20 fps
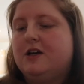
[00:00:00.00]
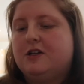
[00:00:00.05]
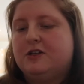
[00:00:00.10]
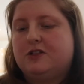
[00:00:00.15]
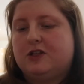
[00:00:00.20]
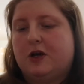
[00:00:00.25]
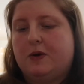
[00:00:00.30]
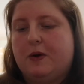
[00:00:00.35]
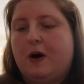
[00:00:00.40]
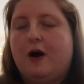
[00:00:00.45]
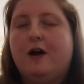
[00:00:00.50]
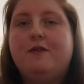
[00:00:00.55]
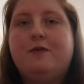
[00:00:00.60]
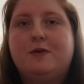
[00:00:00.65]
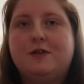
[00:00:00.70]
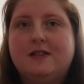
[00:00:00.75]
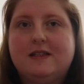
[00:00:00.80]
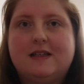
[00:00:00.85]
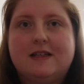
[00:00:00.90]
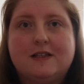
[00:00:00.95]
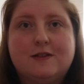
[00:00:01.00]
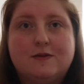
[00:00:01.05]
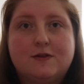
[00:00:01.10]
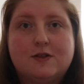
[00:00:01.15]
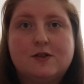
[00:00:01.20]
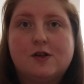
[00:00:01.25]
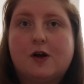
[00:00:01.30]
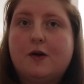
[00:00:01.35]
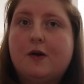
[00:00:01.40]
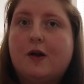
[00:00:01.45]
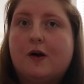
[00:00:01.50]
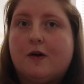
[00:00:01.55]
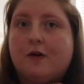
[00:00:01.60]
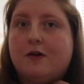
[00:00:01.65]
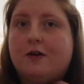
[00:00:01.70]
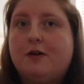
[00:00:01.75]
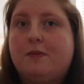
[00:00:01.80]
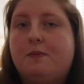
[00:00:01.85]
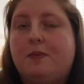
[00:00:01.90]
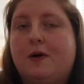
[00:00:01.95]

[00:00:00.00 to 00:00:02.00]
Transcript: So I've wanted this for so long,